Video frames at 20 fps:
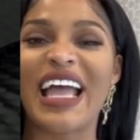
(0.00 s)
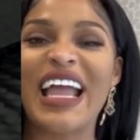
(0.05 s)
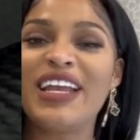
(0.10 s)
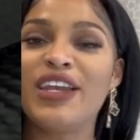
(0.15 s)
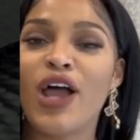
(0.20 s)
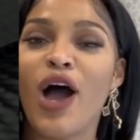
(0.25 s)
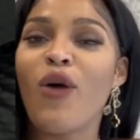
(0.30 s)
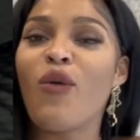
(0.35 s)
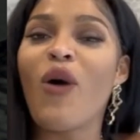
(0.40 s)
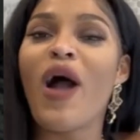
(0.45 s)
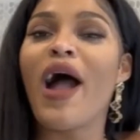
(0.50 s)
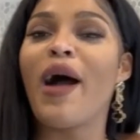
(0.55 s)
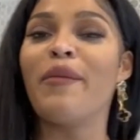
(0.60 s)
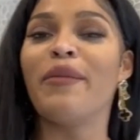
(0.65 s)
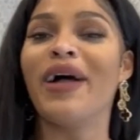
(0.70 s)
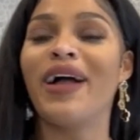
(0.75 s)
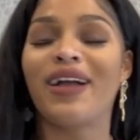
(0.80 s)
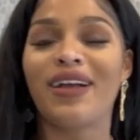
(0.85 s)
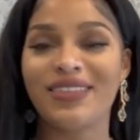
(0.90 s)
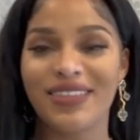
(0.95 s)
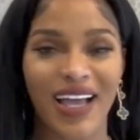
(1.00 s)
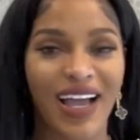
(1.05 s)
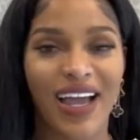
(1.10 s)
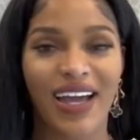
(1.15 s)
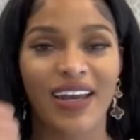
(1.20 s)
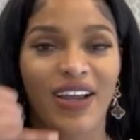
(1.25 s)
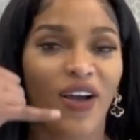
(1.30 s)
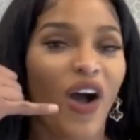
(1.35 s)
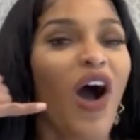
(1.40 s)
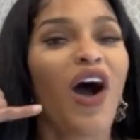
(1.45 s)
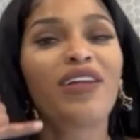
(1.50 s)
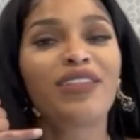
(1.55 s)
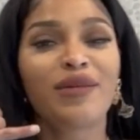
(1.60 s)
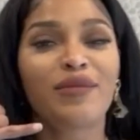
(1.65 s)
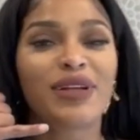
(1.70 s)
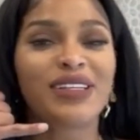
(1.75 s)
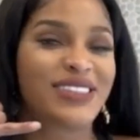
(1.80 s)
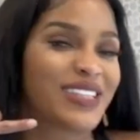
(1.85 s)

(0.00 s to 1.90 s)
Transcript: they know where I'm at because I gotta call them